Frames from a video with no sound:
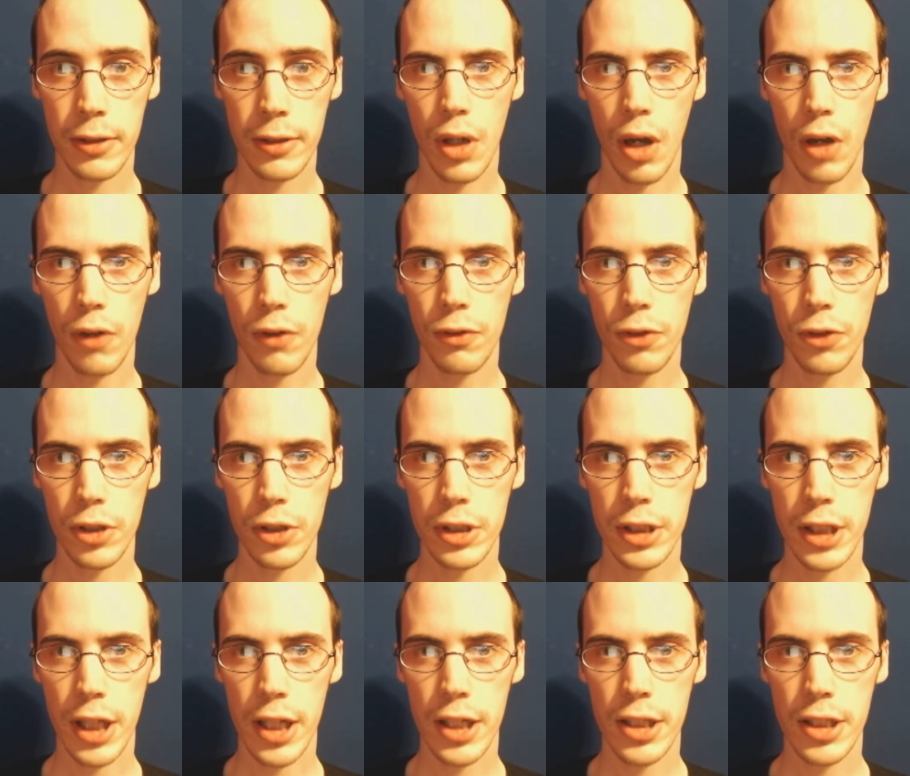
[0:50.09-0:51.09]

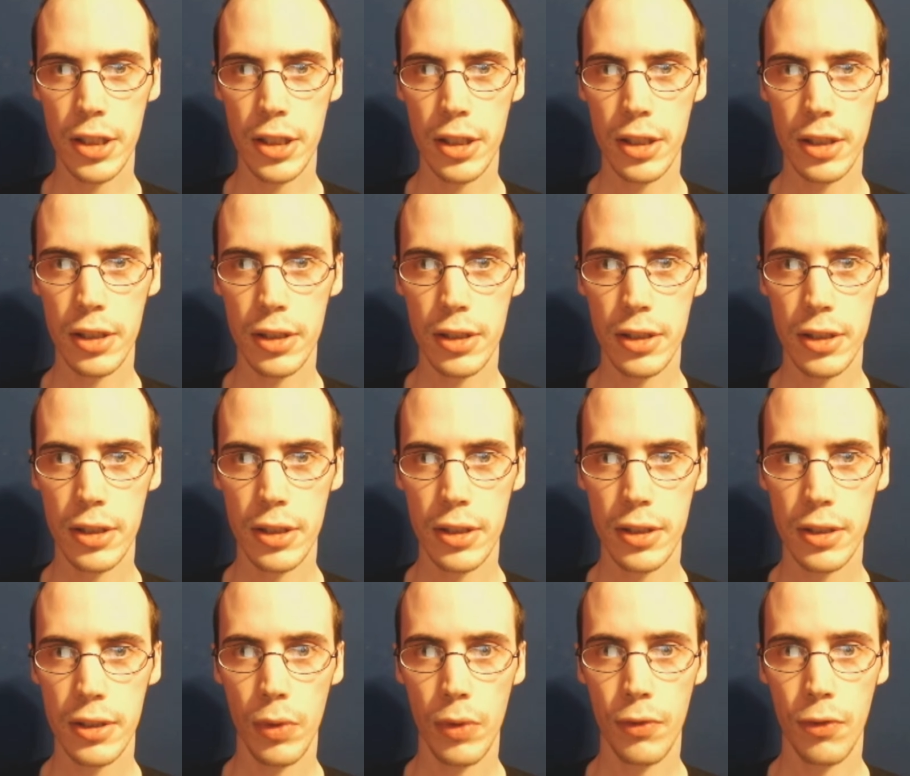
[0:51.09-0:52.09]
Conversations
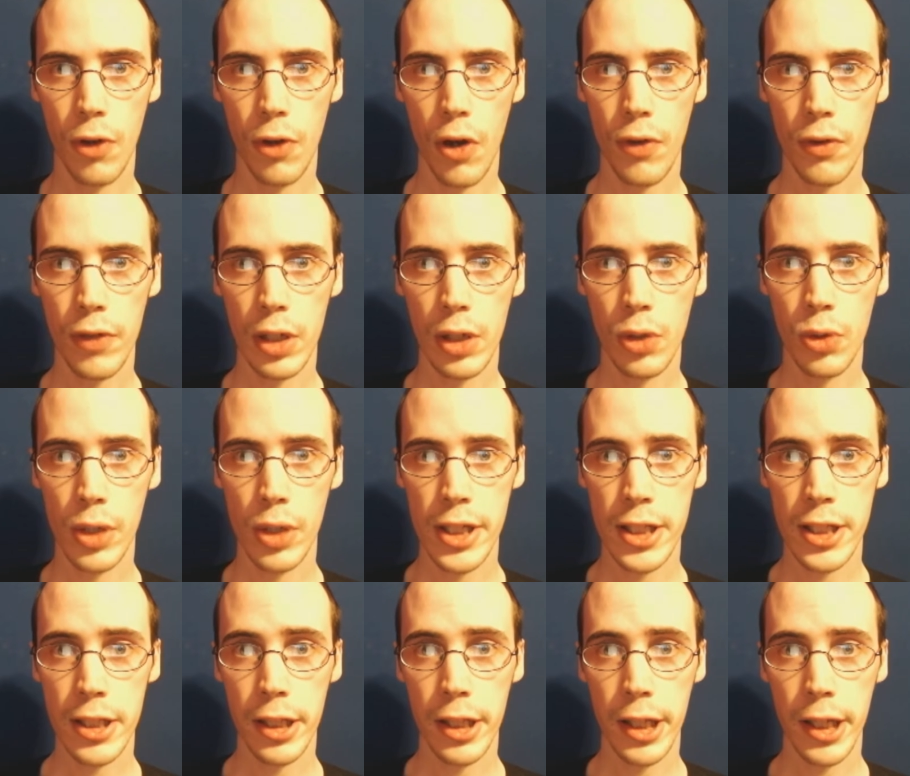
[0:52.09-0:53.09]
revolve
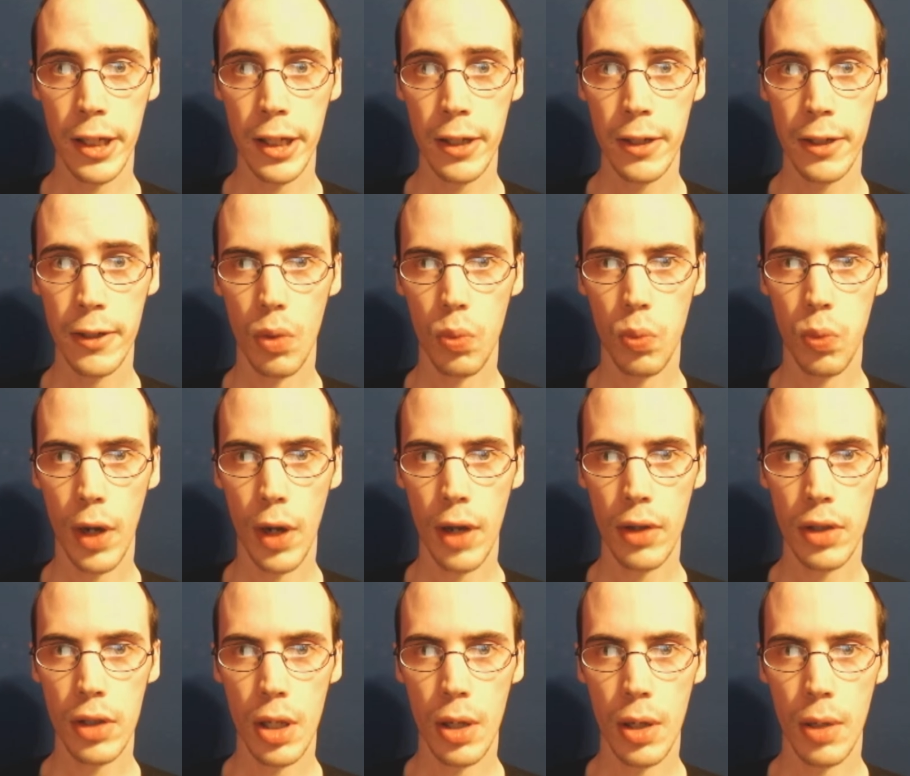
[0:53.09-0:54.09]
increasingly
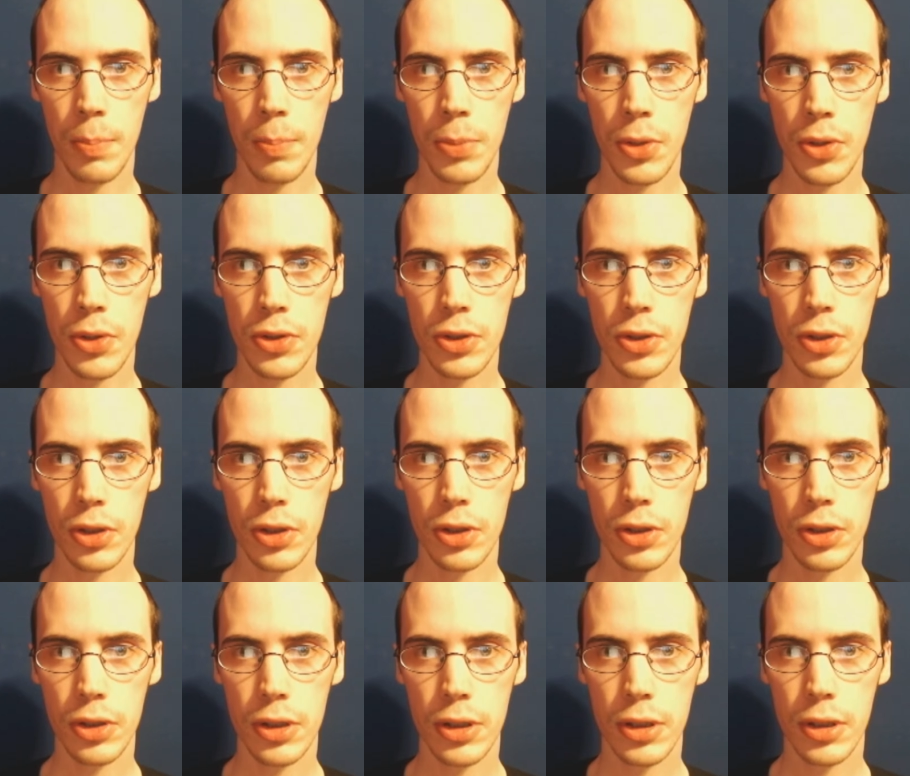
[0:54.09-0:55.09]
around the
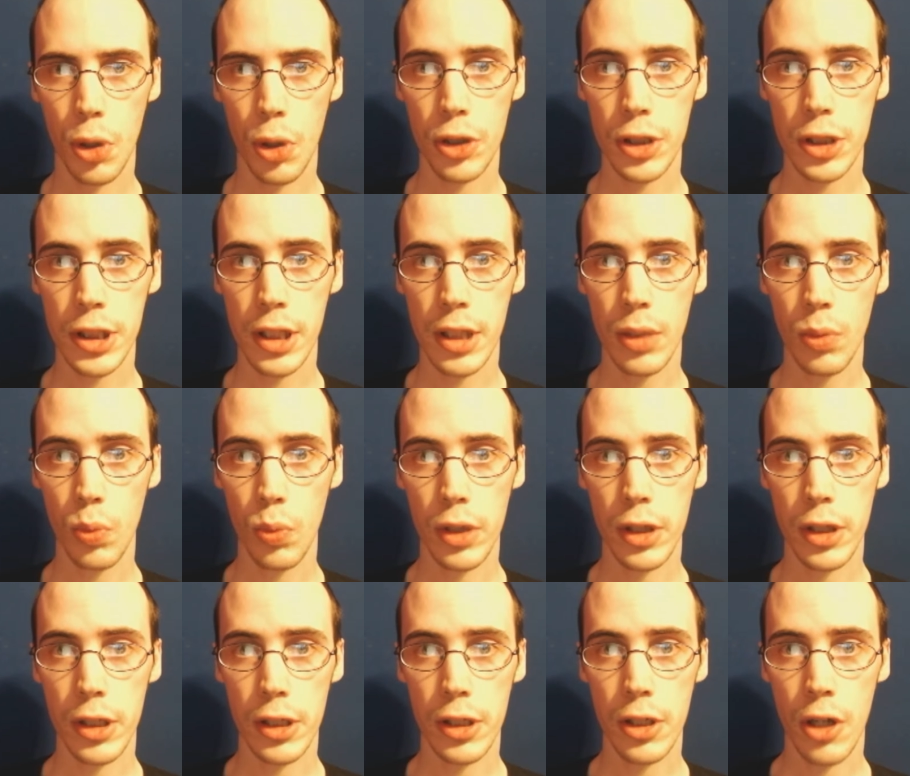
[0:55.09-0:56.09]
abuser's person,
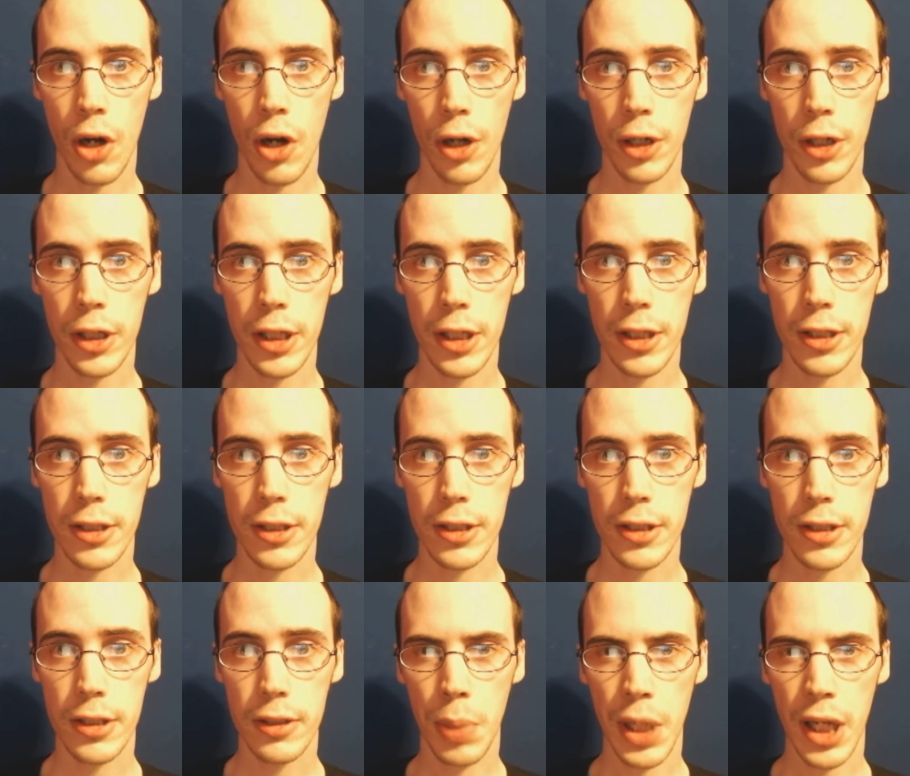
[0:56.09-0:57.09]
with the
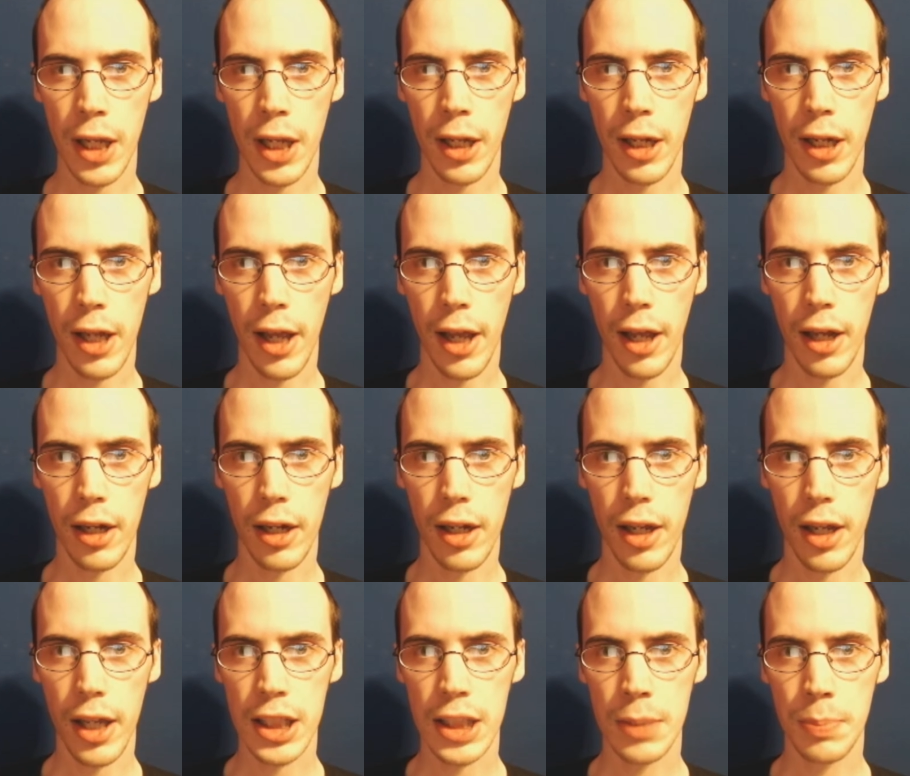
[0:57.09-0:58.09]
target's being an
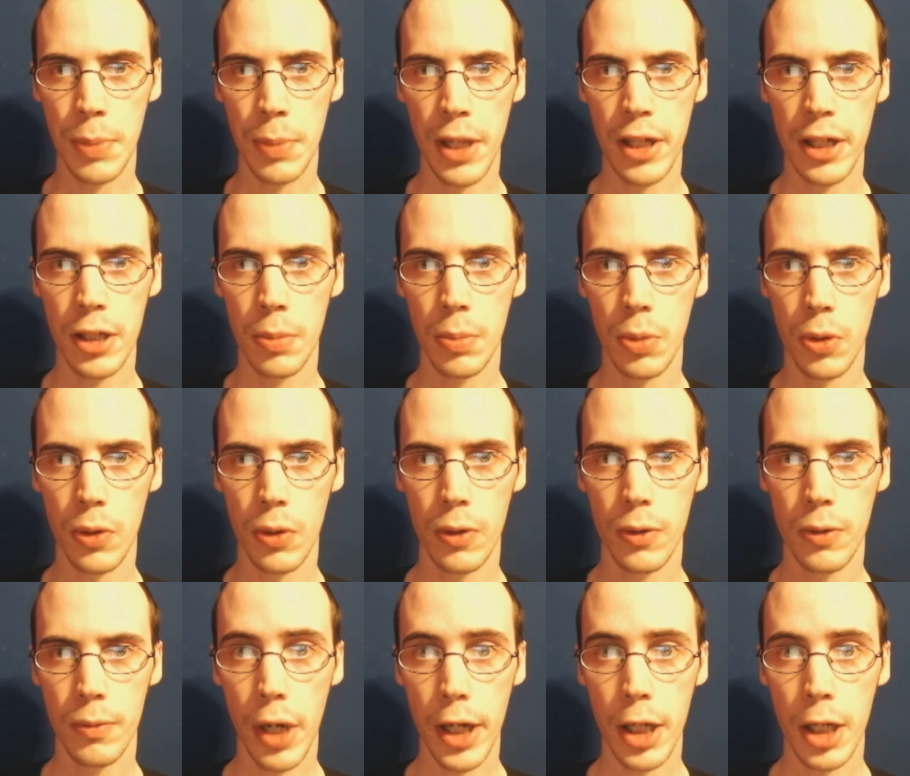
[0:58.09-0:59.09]
expendable,
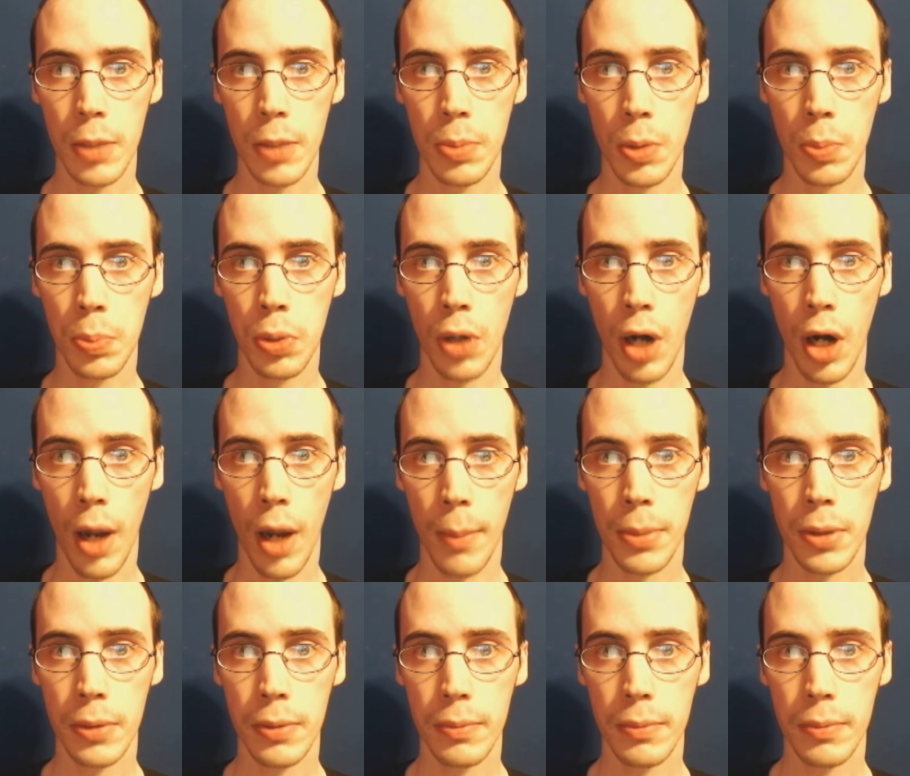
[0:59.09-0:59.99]
breakable prop.